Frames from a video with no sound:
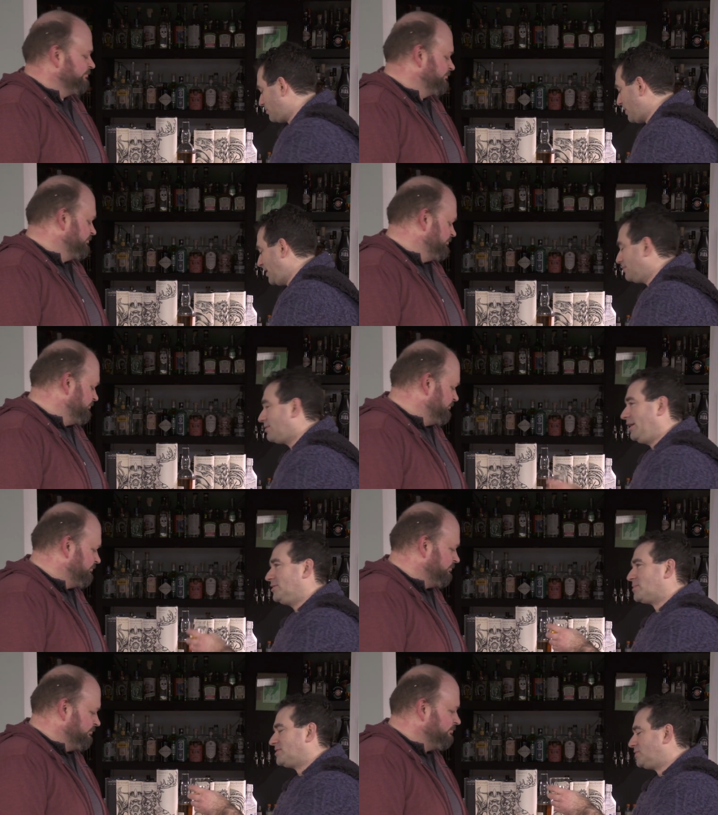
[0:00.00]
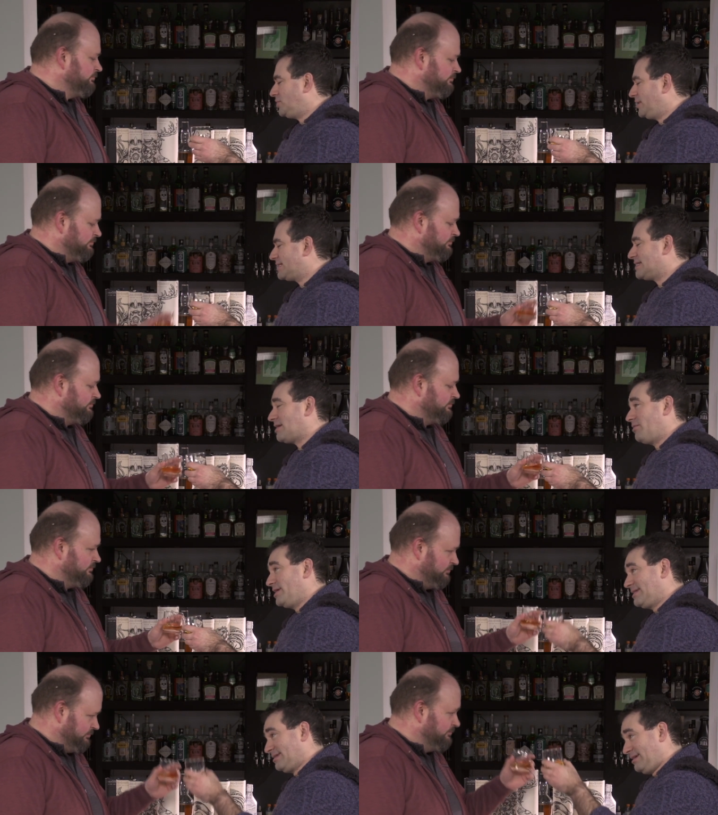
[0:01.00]
Speaker 1: Well, Randy, thank you so much for joining us as
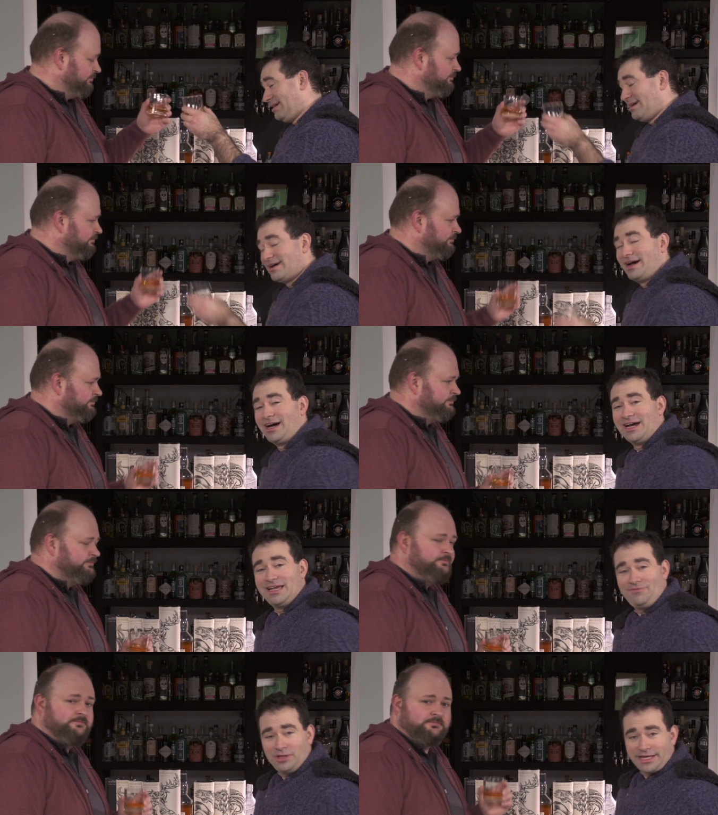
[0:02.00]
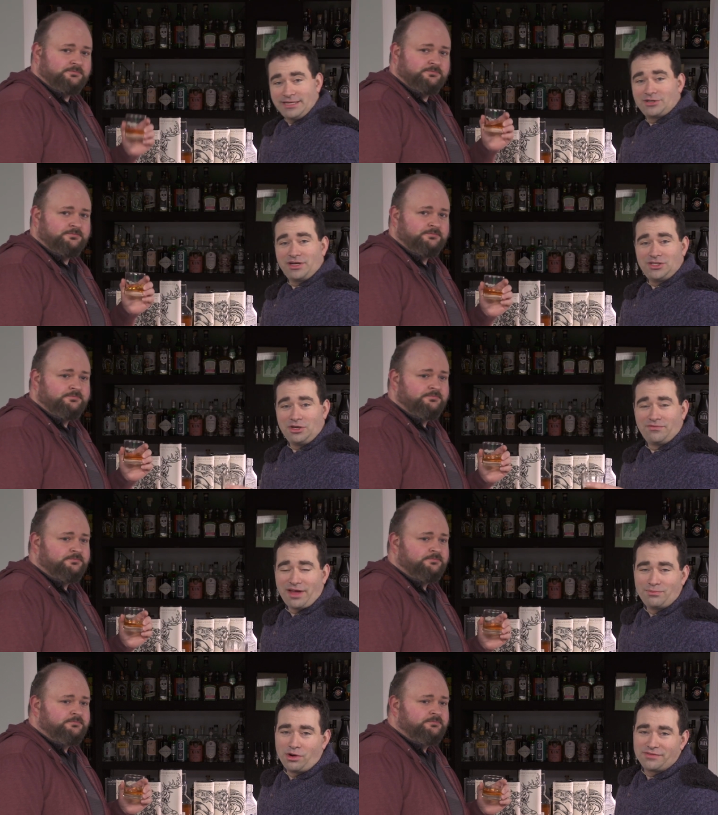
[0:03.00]
always. If you like Nick Drinks, you
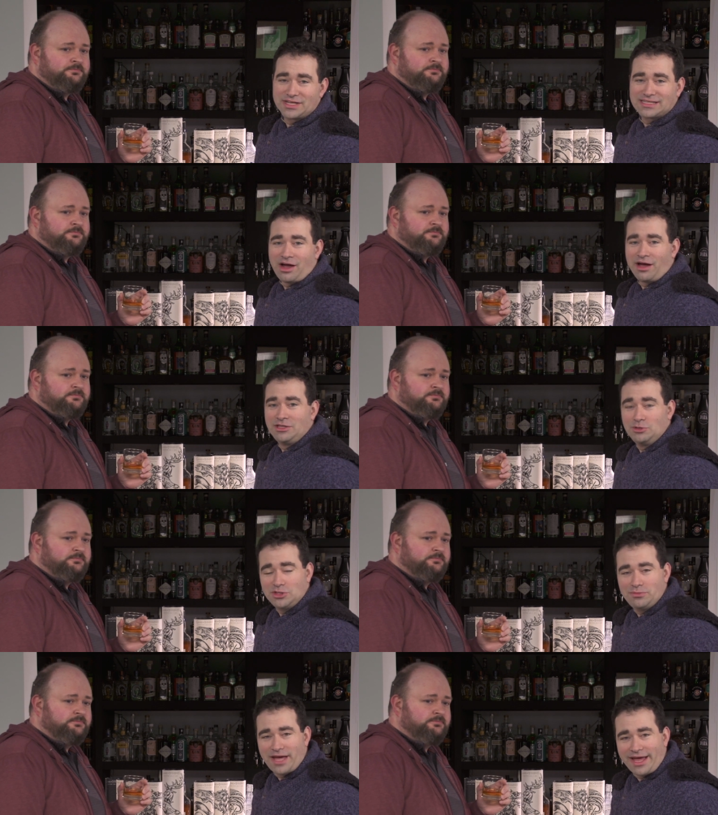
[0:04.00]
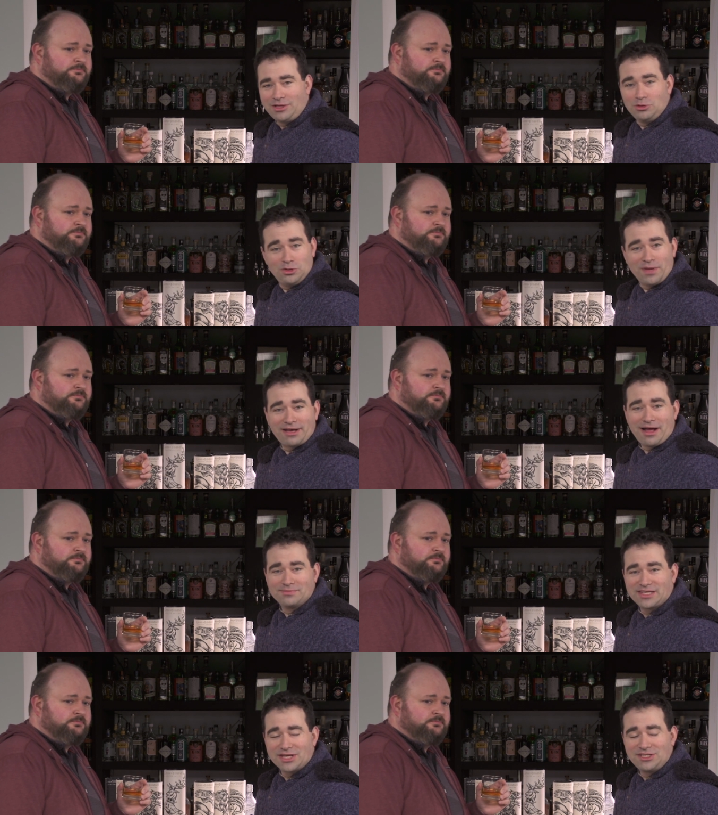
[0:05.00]
can find more of us on YouTube at
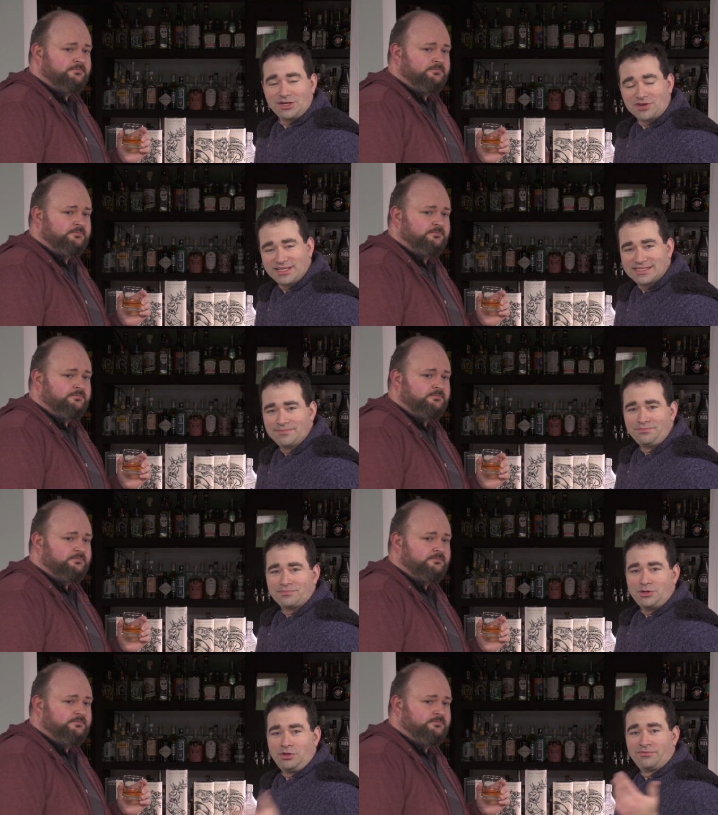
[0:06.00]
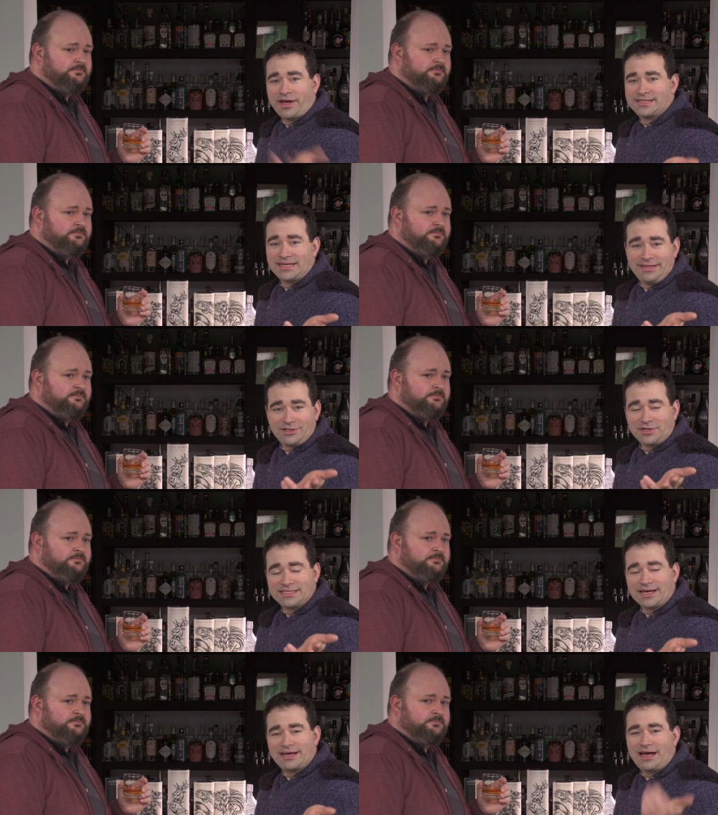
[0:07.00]
youtube.com/nickdrinks. You can find us at
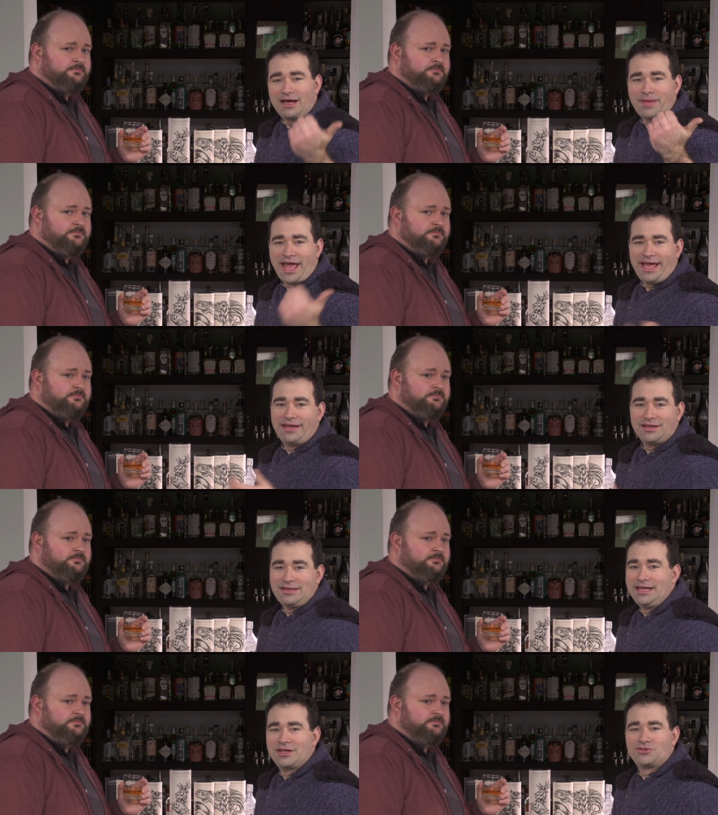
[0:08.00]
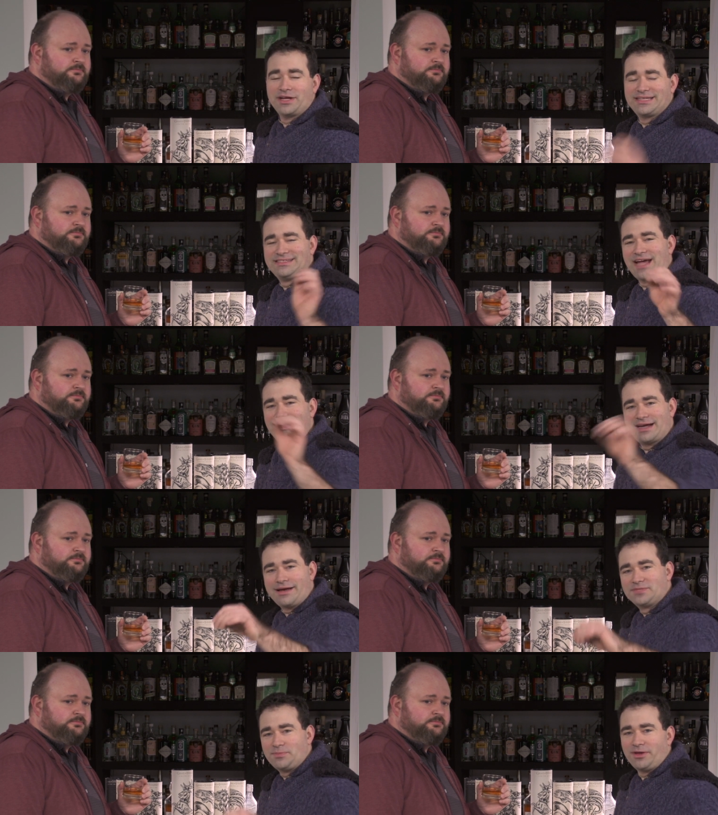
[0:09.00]
nickdrinks.com and
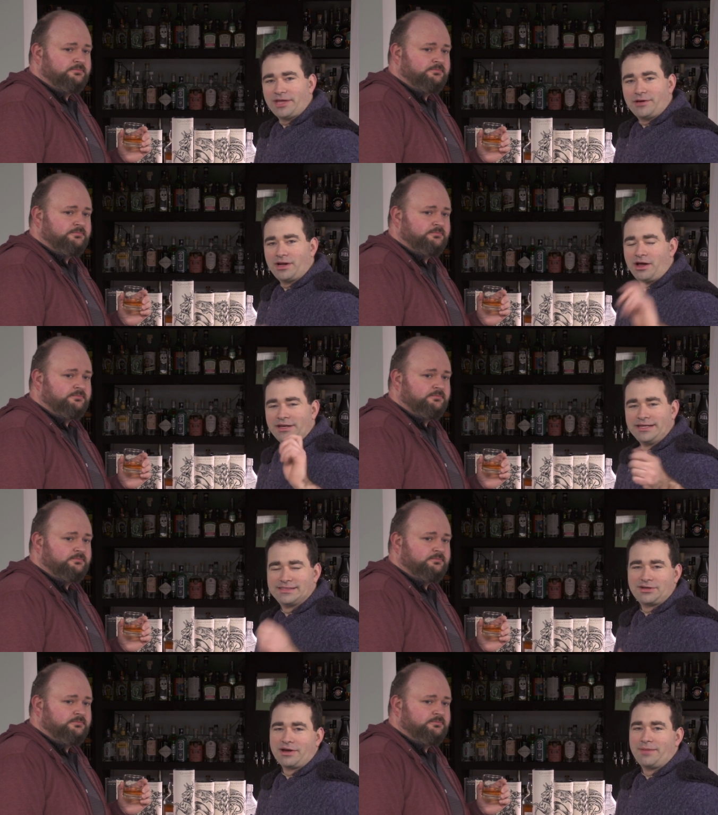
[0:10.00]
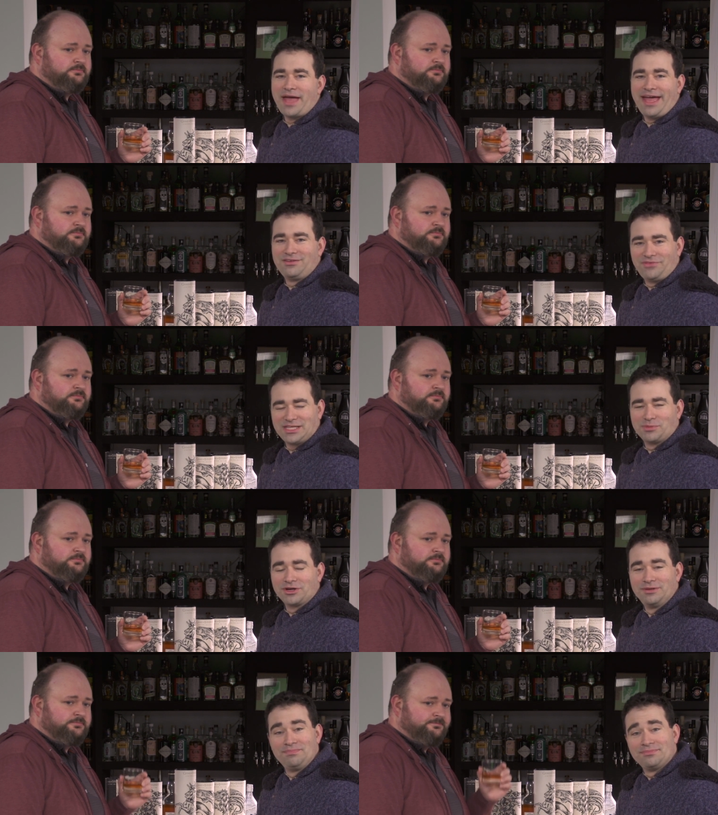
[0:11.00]
nickdrinks.com spelled out on Instagram and
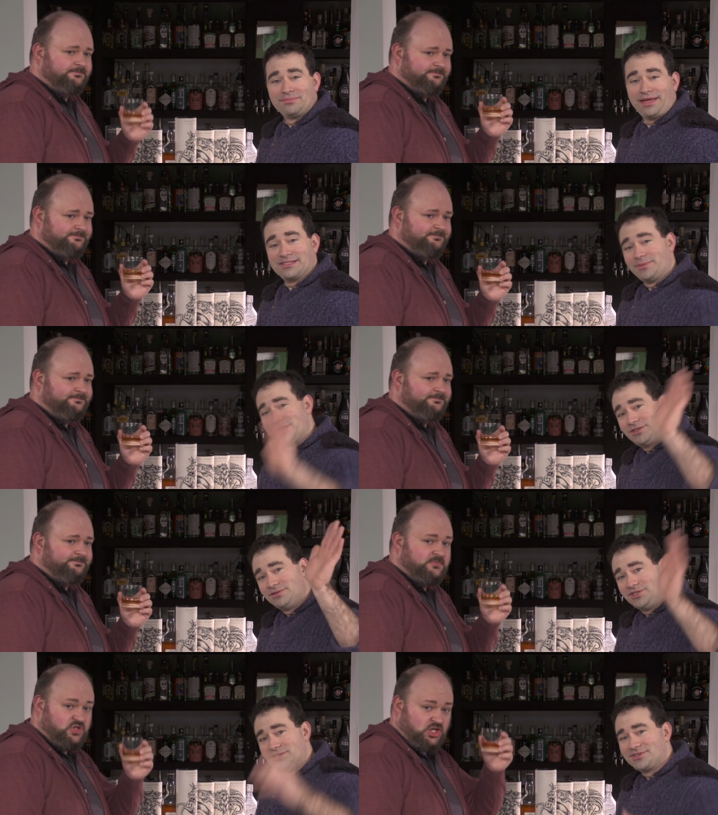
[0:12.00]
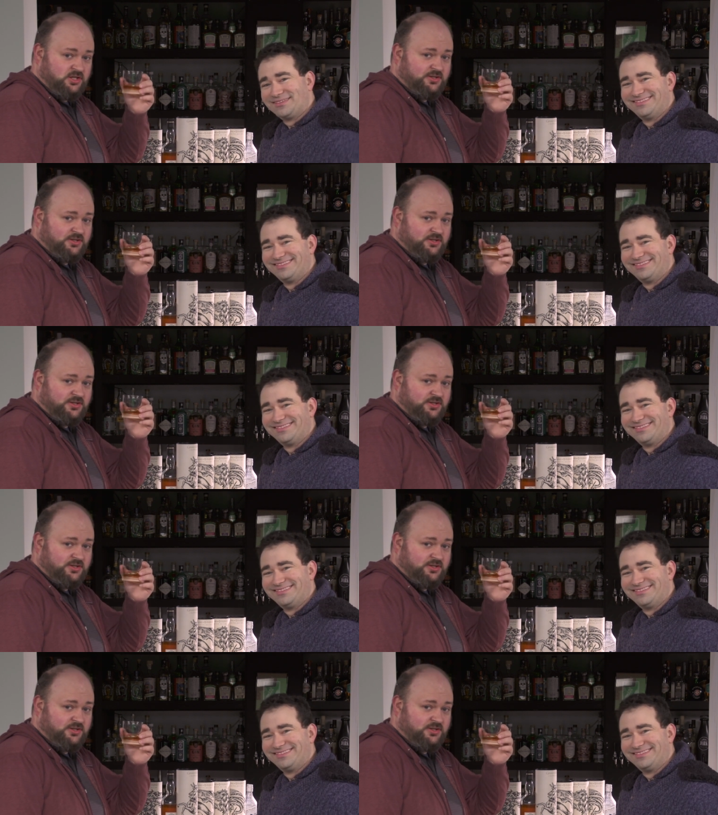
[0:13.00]
Facebook. Thanks so much. Cheers.